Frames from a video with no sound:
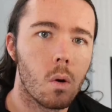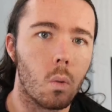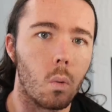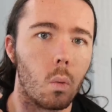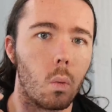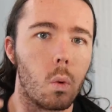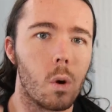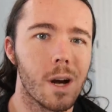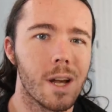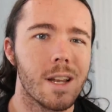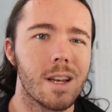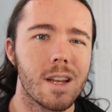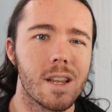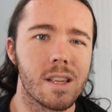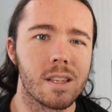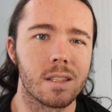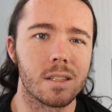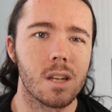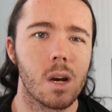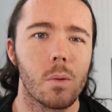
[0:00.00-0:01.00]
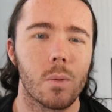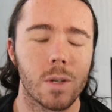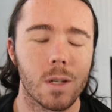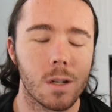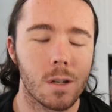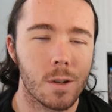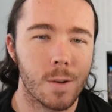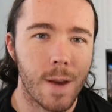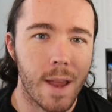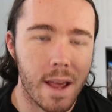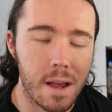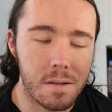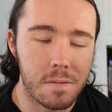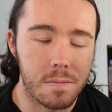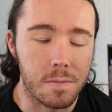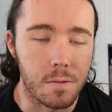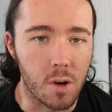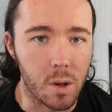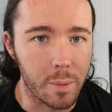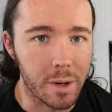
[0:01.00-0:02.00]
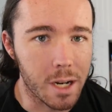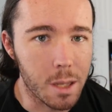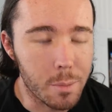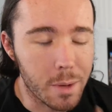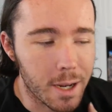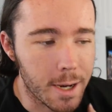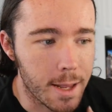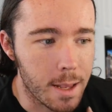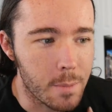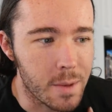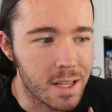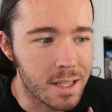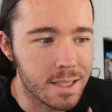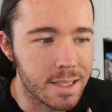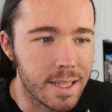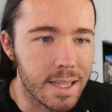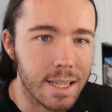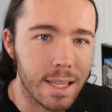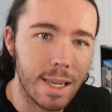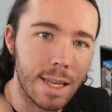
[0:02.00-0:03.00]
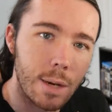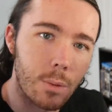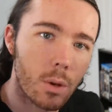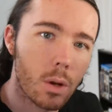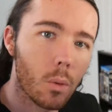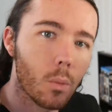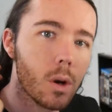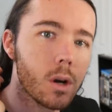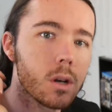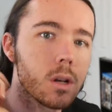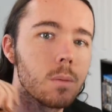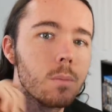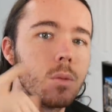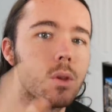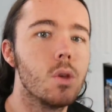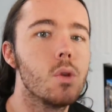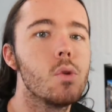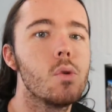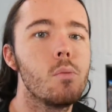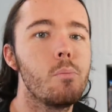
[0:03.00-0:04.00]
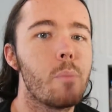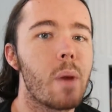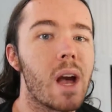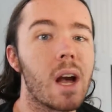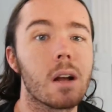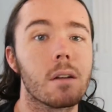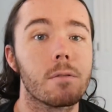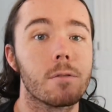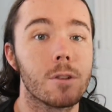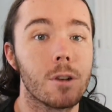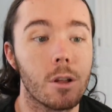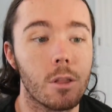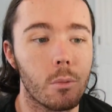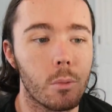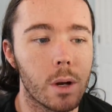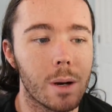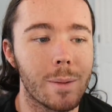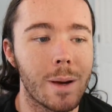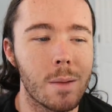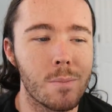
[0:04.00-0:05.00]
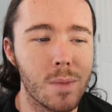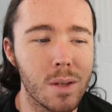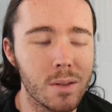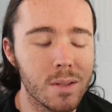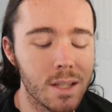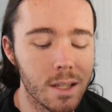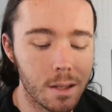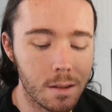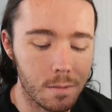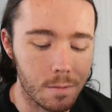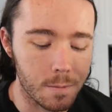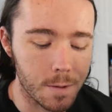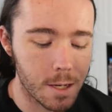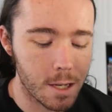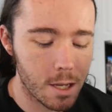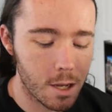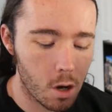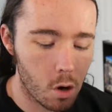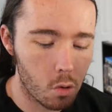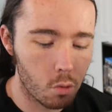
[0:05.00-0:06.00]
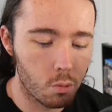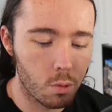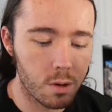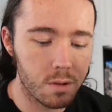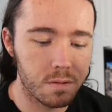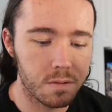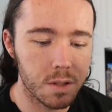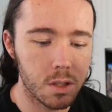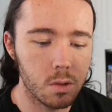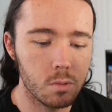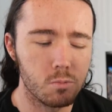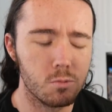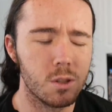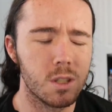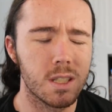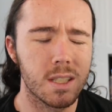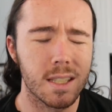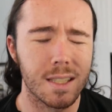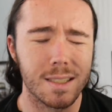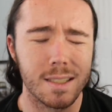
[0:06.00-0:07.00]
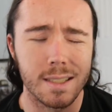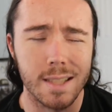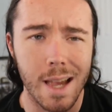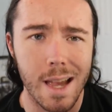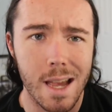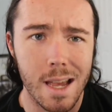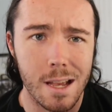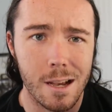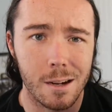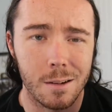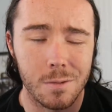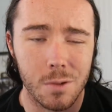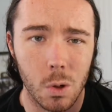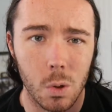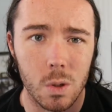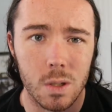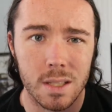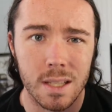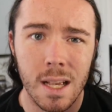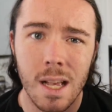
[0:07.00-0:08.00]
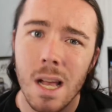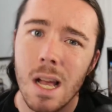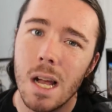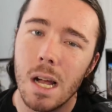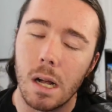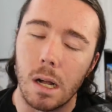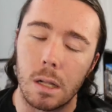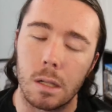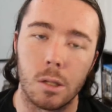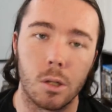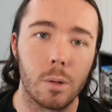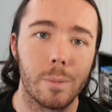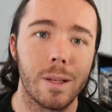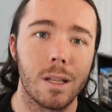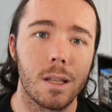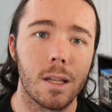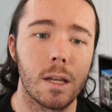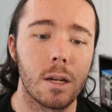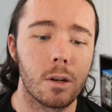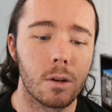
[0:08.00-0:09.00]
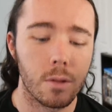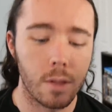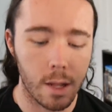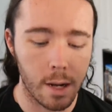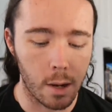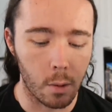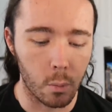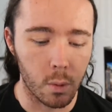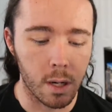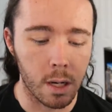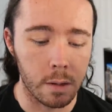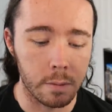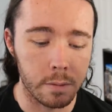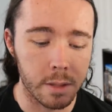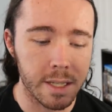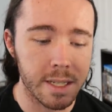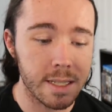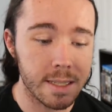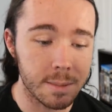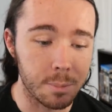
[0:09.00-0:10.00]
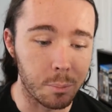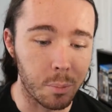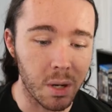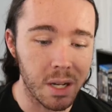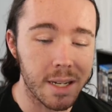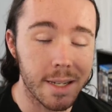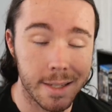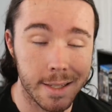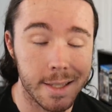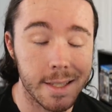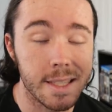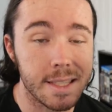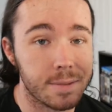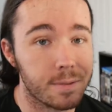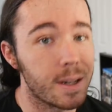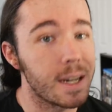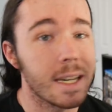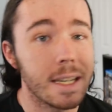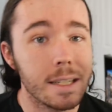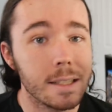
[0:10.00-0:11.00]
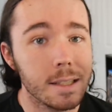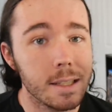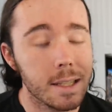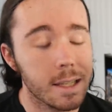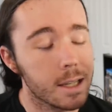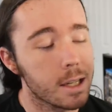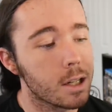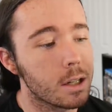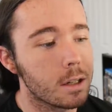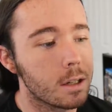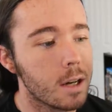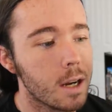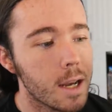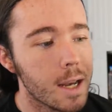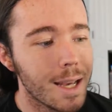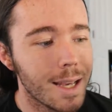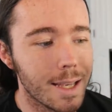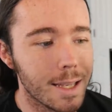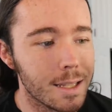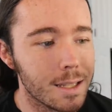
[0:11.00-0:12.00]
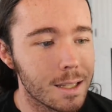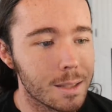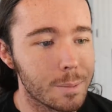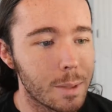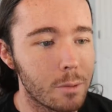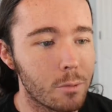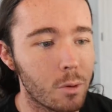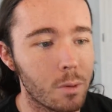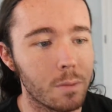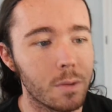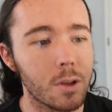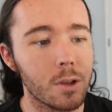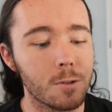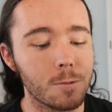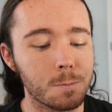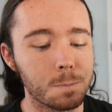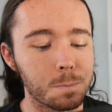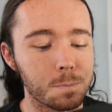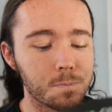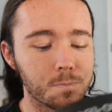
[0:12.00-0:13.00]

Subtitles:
What is going on, everybody? My name is Nick, and I want to welcome you back for another one of my music video reviews. Today, of course, a little bit later than I would have liked, but it is finally here, is my review